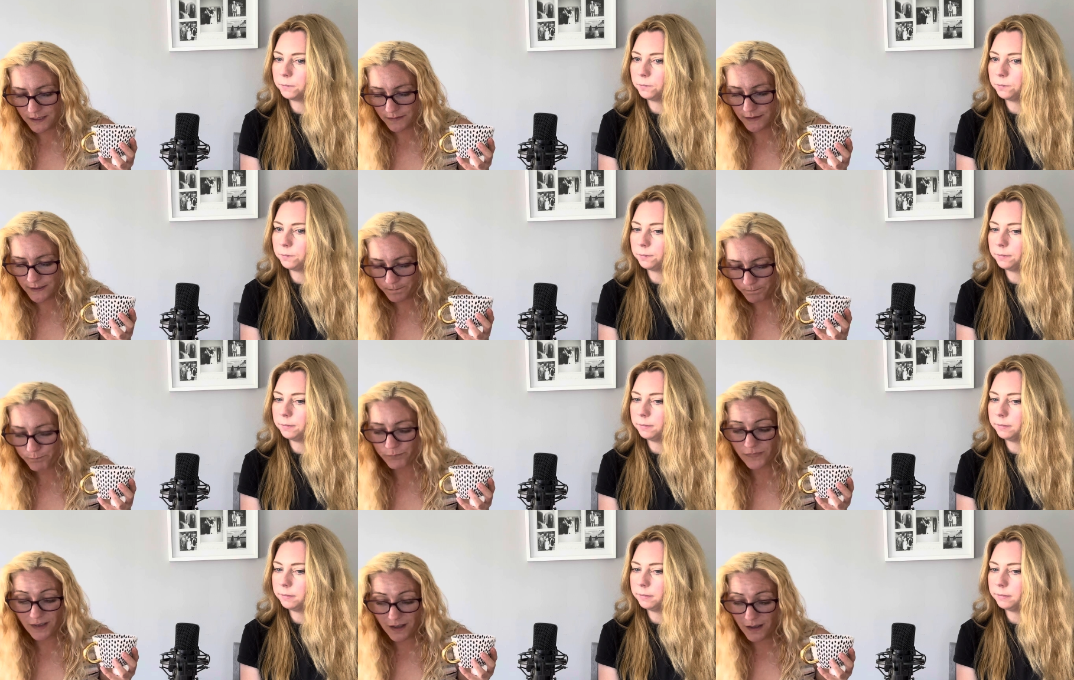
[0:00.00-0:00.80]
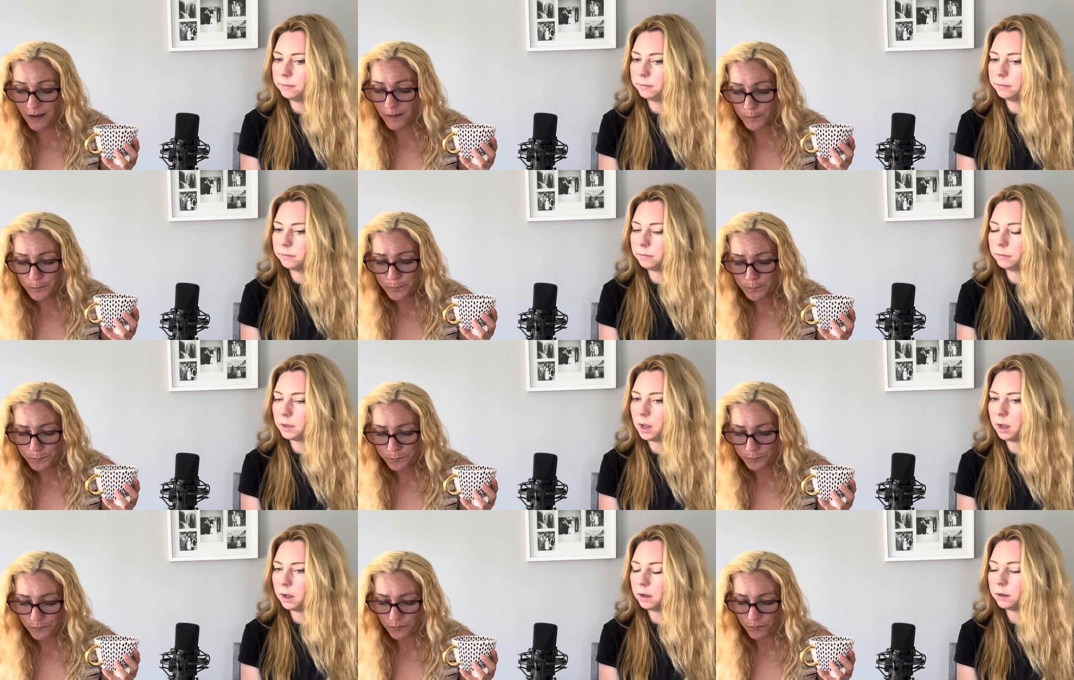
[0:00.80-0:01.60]
Speaker 1: do it. Yeah.
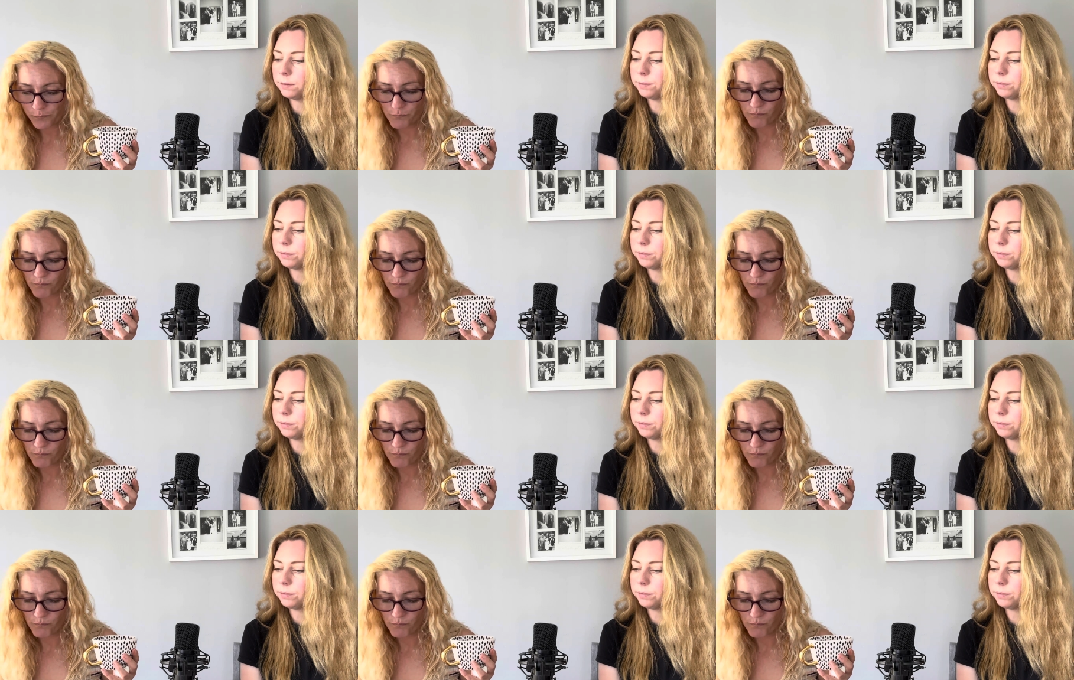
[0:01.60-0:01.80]
Yeah.